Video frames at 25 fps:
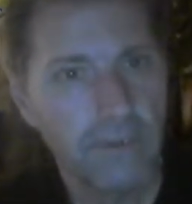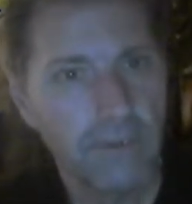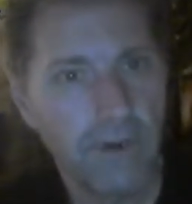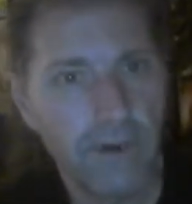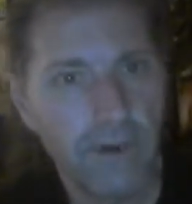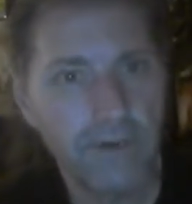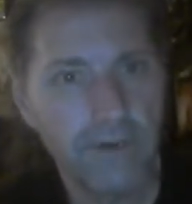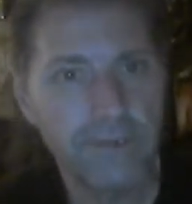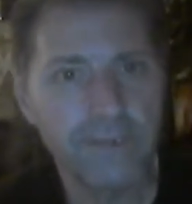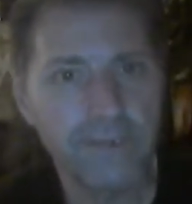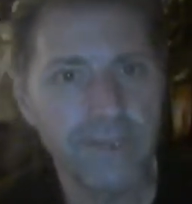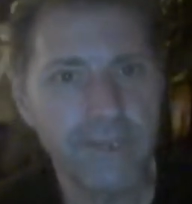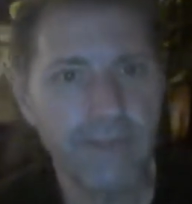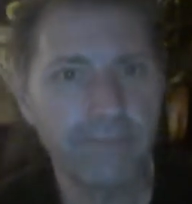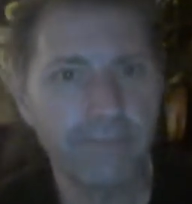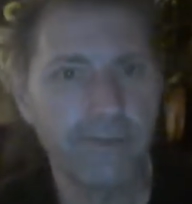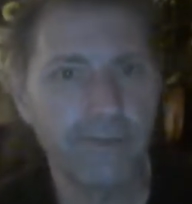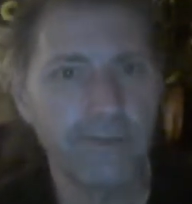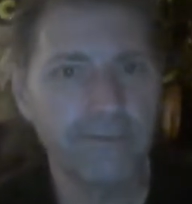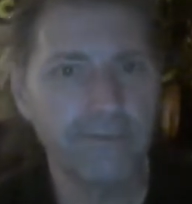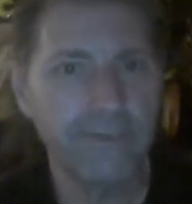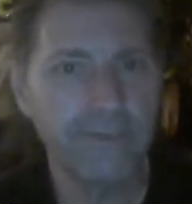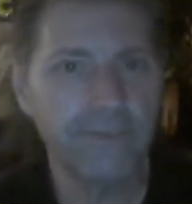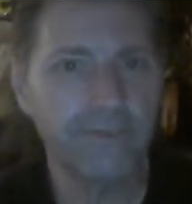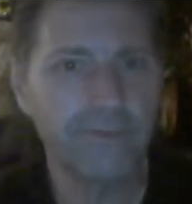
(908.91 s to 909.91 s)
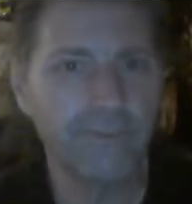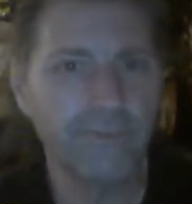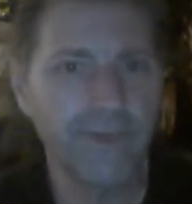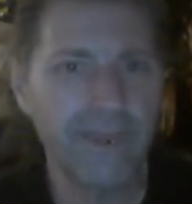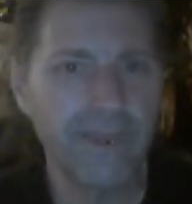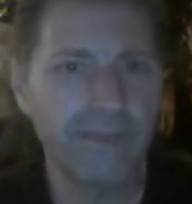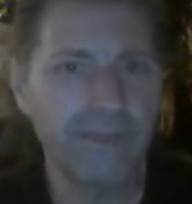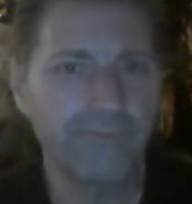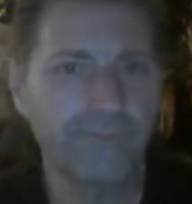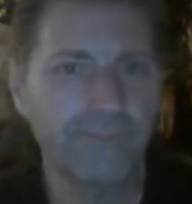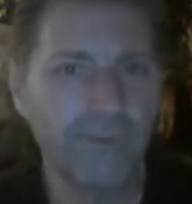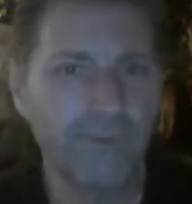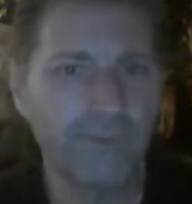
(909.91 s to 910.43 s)
Hardys and Ambrose hit the
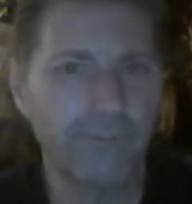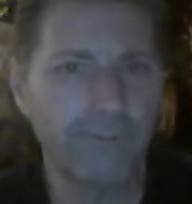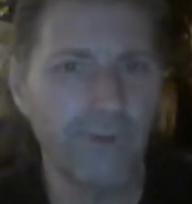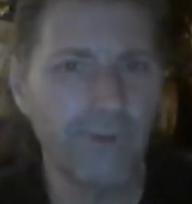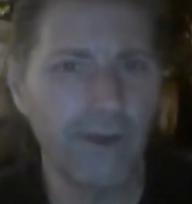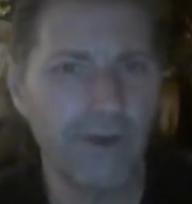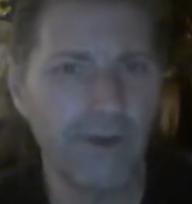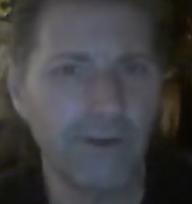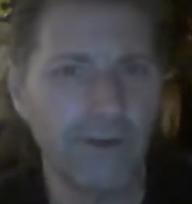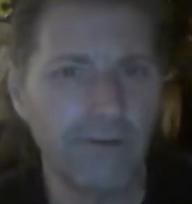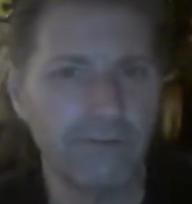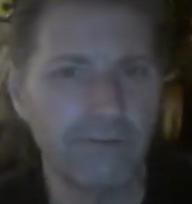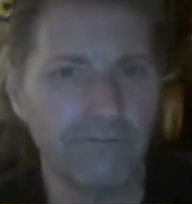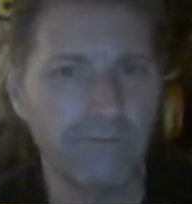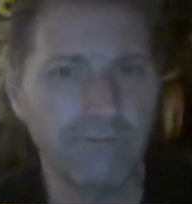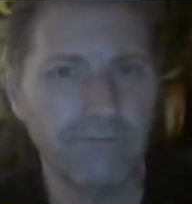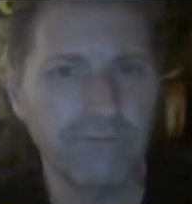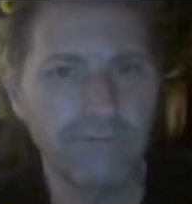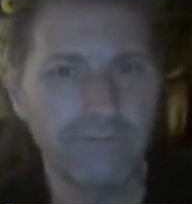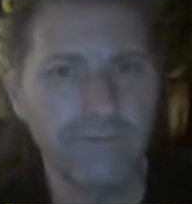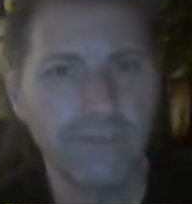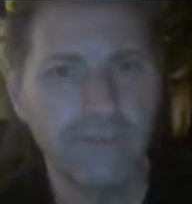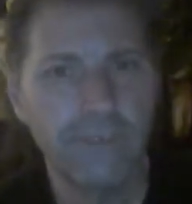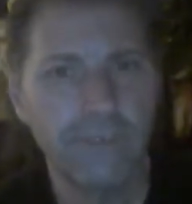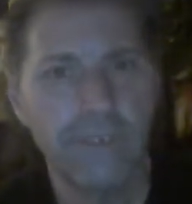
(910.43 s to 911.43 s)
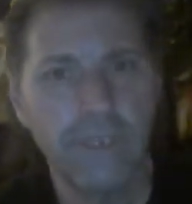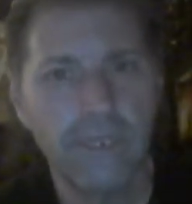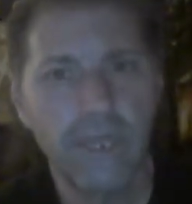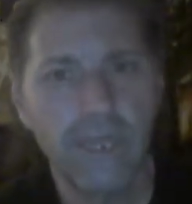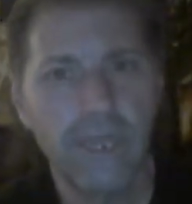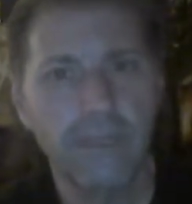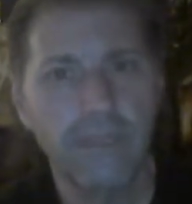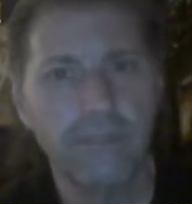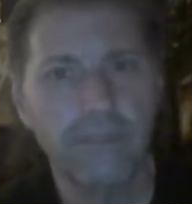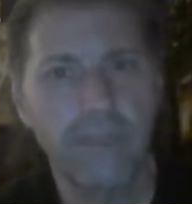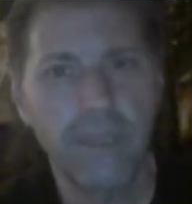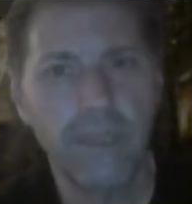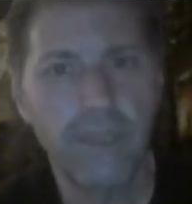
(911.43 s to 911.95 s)
ring for a brawl.
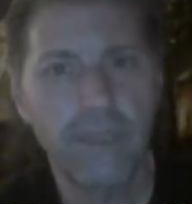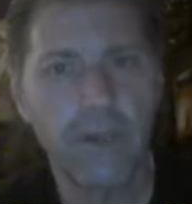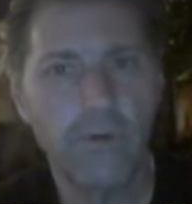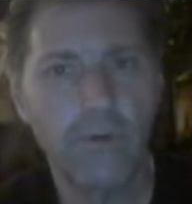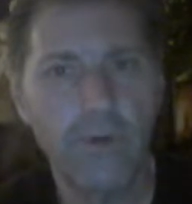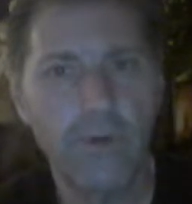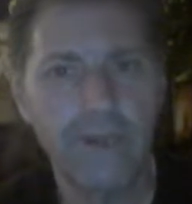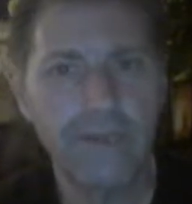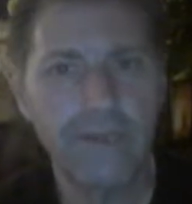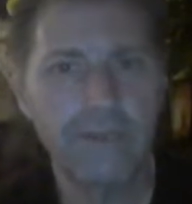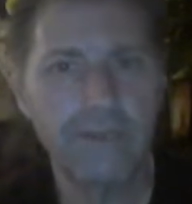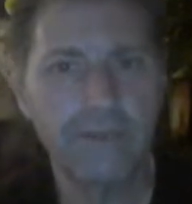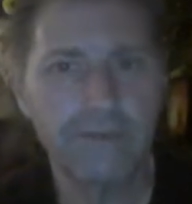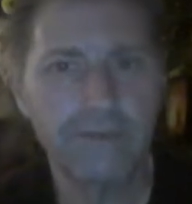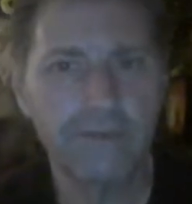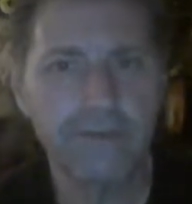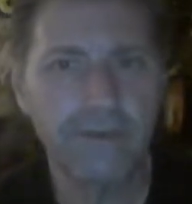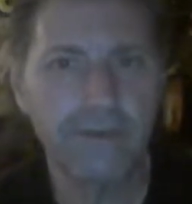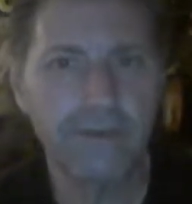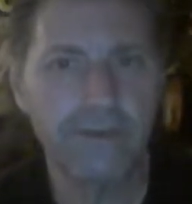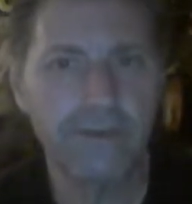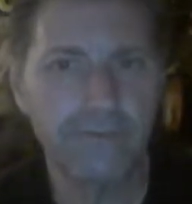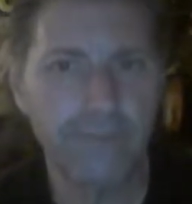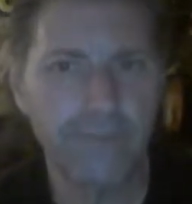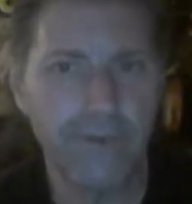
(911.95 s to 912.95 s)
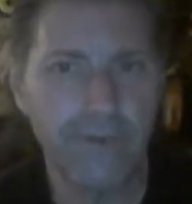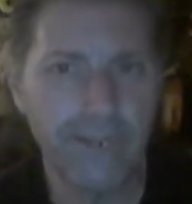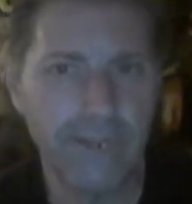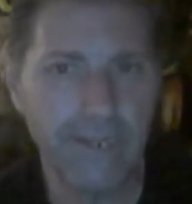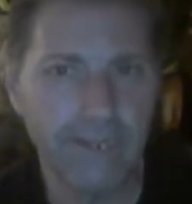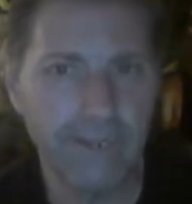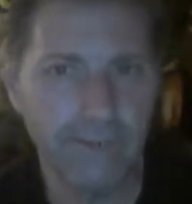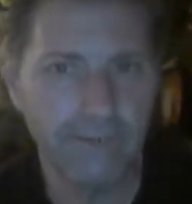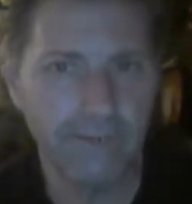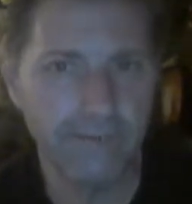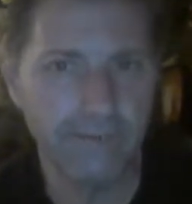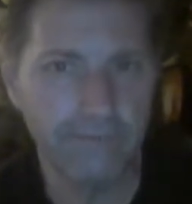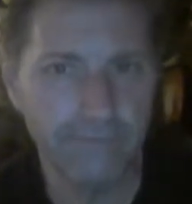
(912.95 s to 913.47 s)
They go at it and clear the
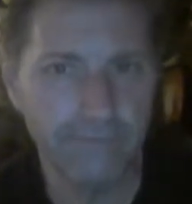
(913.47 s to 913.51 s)
ring,